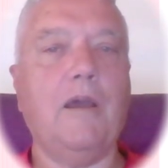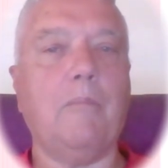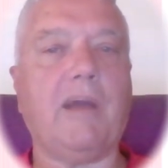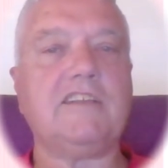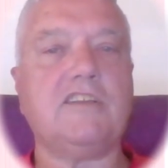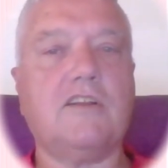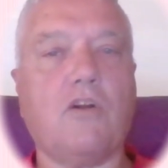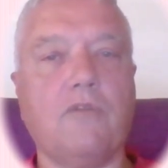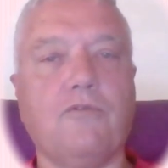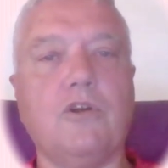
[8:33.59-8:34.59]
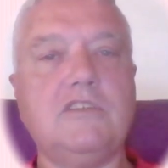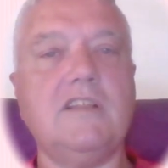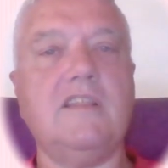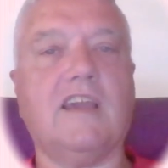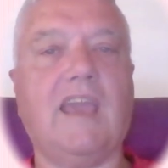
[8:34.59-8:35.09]
by
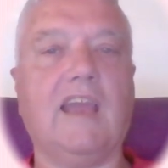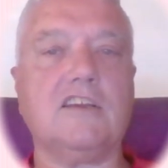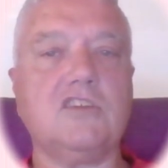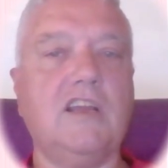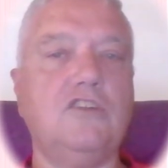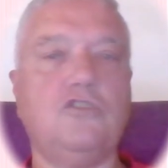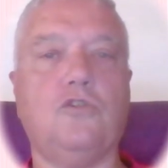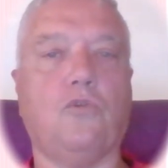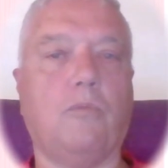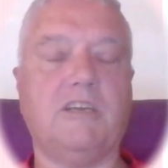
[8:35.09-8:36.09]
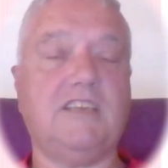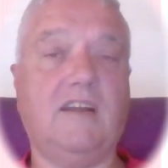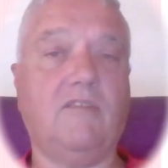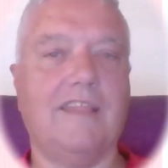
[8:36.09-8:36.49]
converting the cash into raw material.